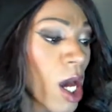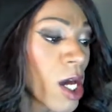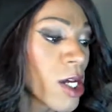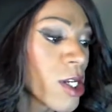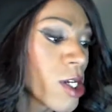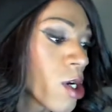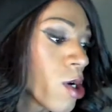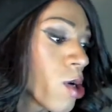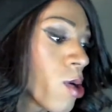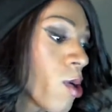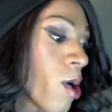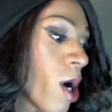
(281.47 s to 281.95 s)
I
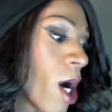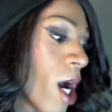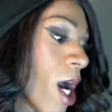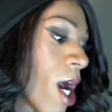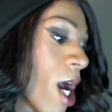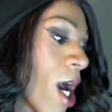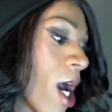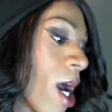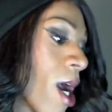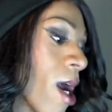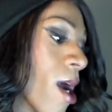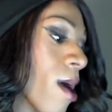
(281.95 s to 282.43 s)
don't
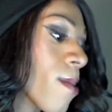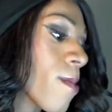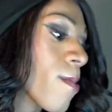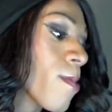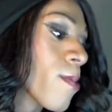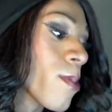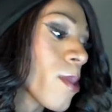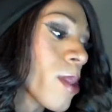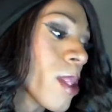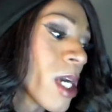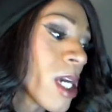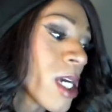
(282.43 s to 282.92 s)

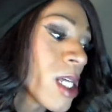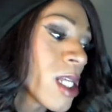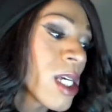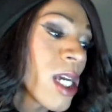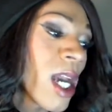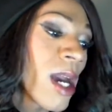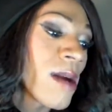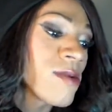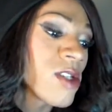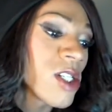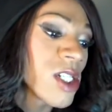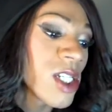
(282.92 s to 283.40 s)

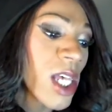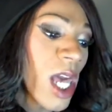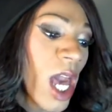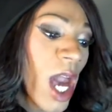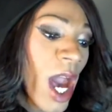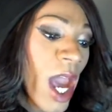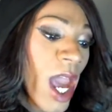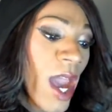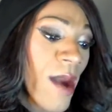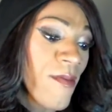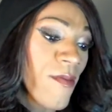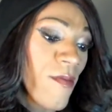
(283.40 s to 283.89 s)
Lately, I just,
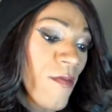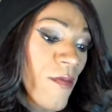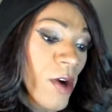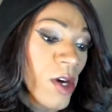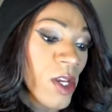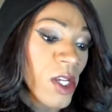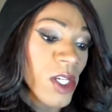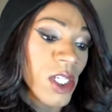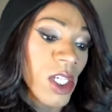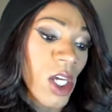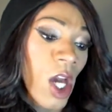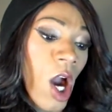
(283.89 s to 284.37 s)
I haven't
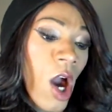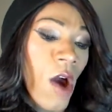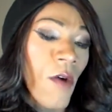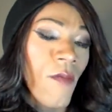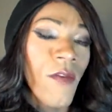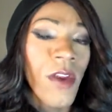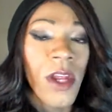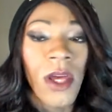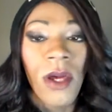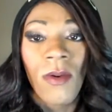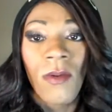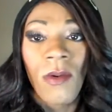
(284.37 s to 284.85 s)
felt as
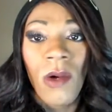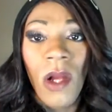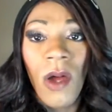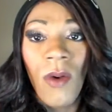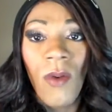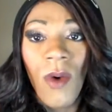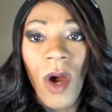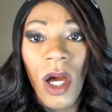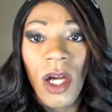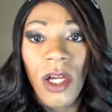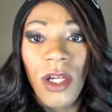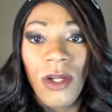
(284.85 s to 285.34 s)
confident when
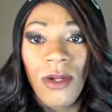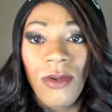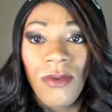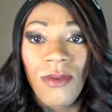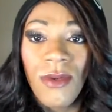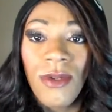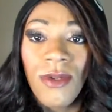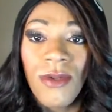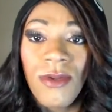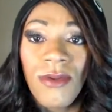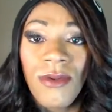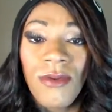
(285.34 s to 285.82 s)
I walk in a
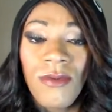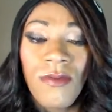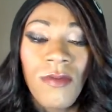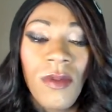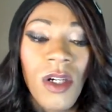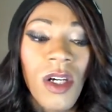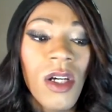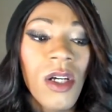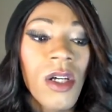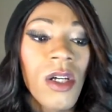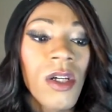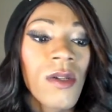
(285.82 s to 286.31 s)

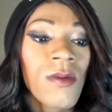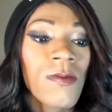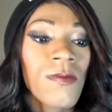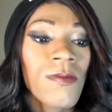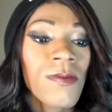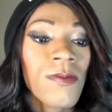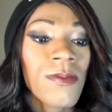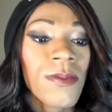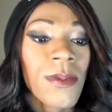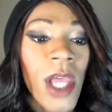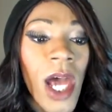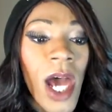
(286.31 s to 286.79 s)
room.
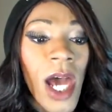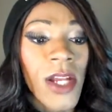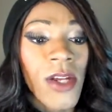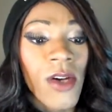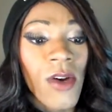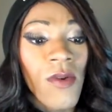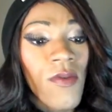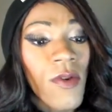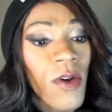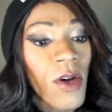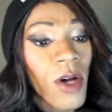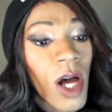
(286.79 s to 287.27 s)
I
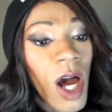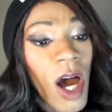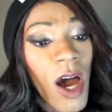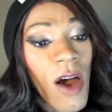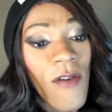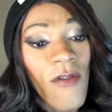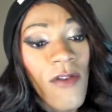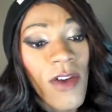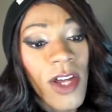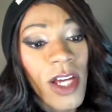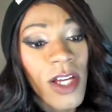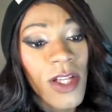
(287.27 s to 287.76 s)
don't feel
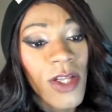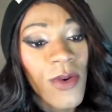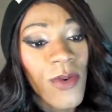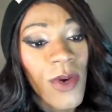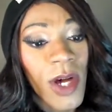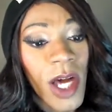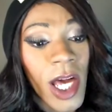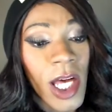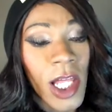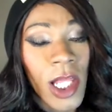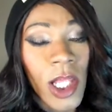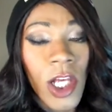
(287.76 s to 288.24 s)
confident in the
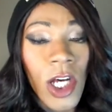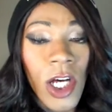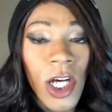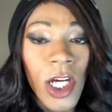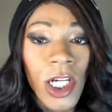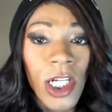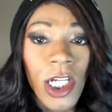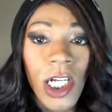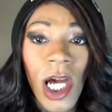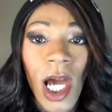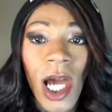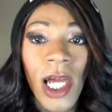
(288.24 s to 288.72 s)
way I
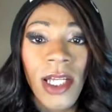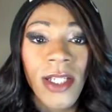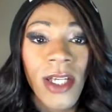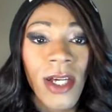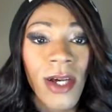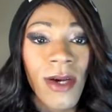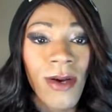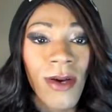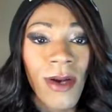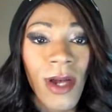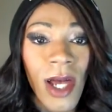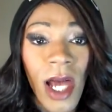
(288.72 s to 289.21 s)
look. I,
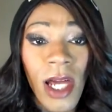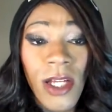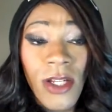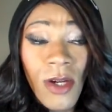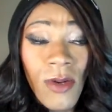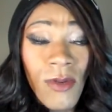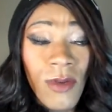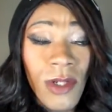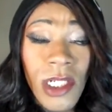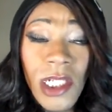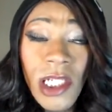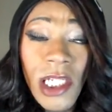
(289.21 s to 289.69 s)
do, I
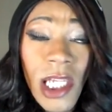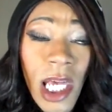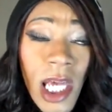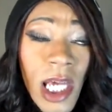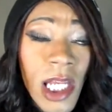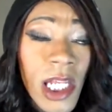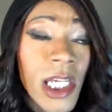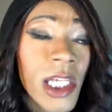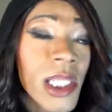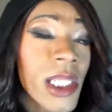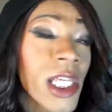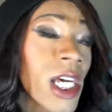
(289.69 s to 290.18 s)
don't want to
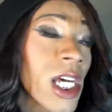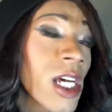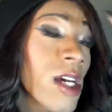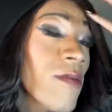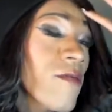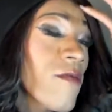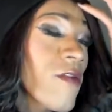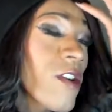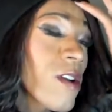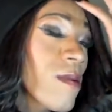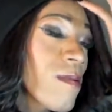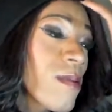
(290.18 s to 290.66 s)
say anything
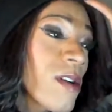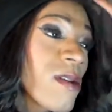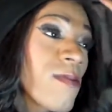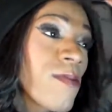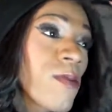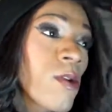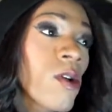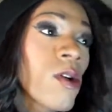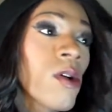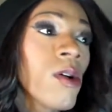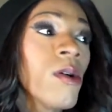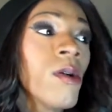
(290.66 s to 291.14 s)
in front of
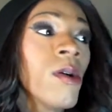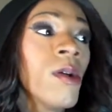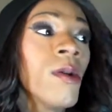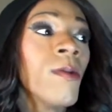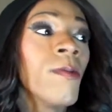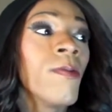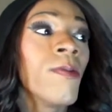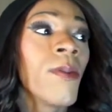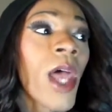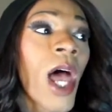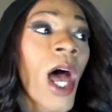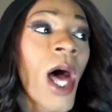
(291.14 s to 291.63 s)
people.
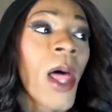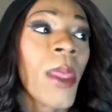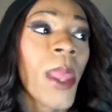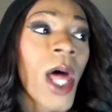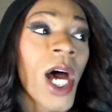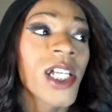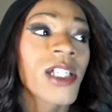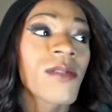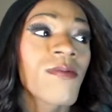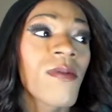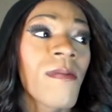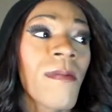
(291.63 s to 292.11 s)
And
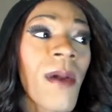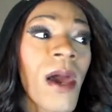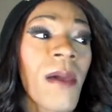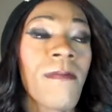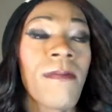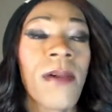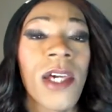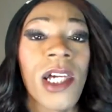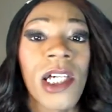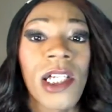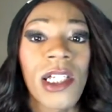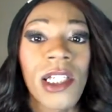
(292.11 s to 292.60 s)
that's been my
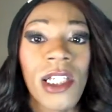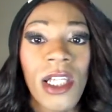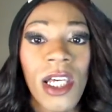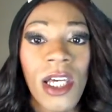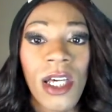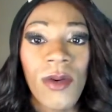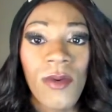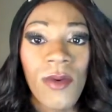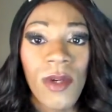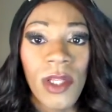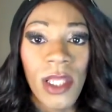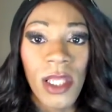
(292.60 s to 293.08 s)
biggest
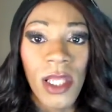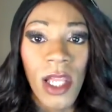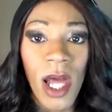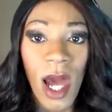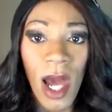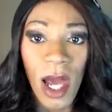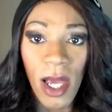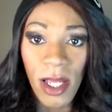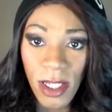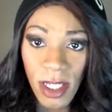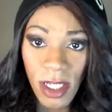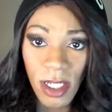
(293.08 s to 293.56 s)
thing with
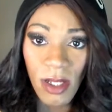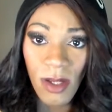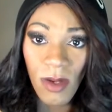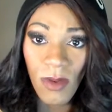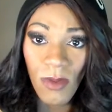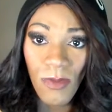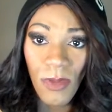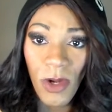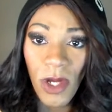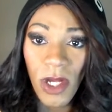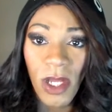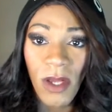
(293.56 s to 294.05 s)
not
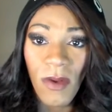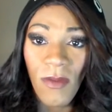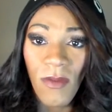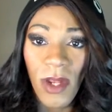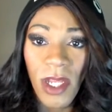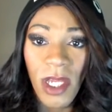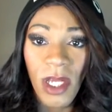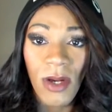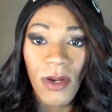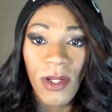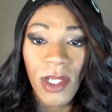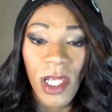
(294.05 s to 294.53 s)
putting
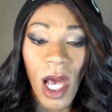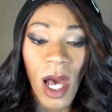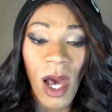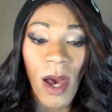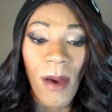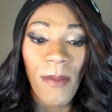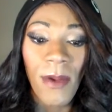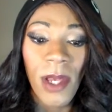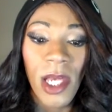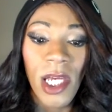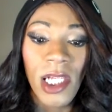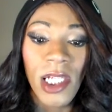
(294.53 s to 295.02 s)
videos
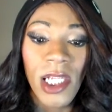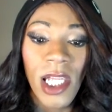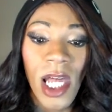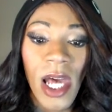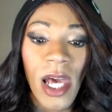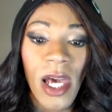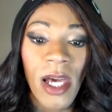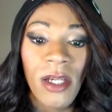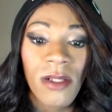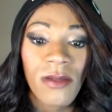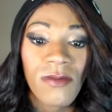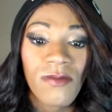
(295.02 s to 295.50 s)
up, is
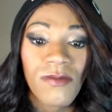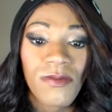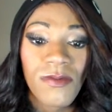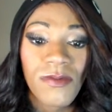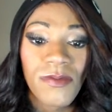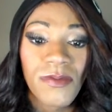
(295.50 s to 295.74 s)
that